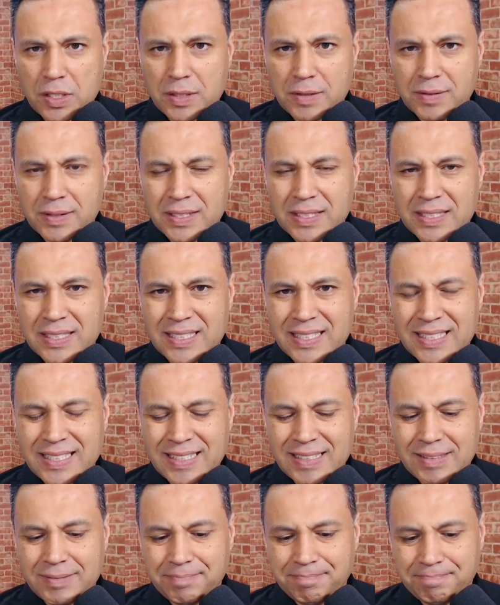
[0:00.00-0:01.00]
As long as
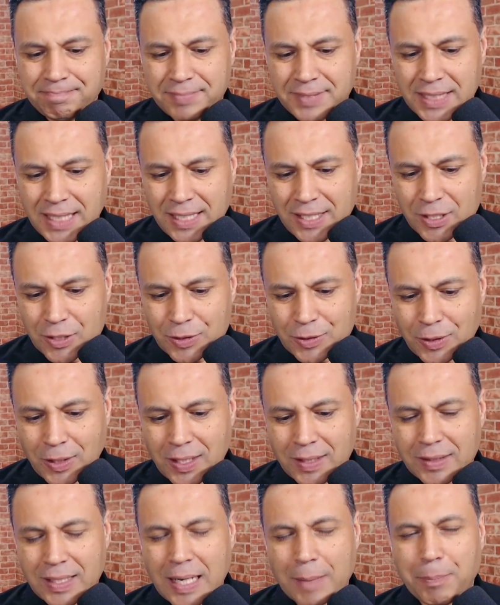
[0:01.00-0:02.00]
he kept that
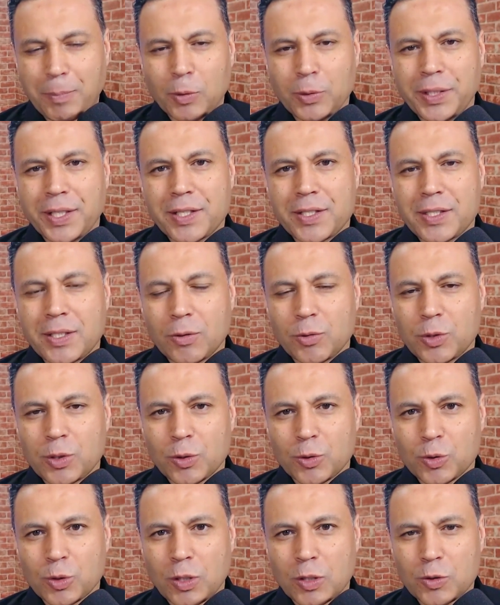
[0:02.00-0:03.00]
stance, he
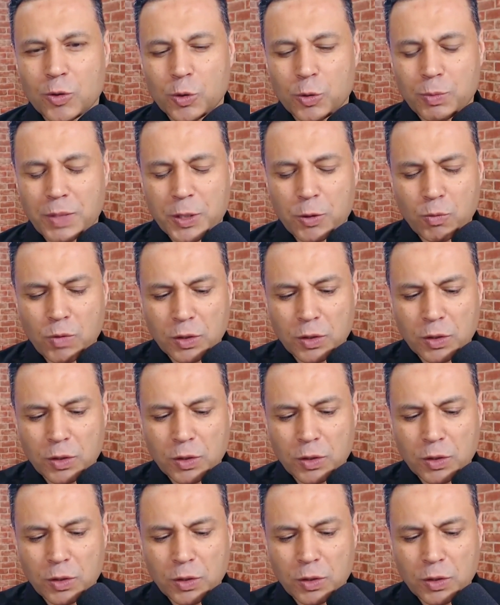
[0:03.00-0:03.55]
only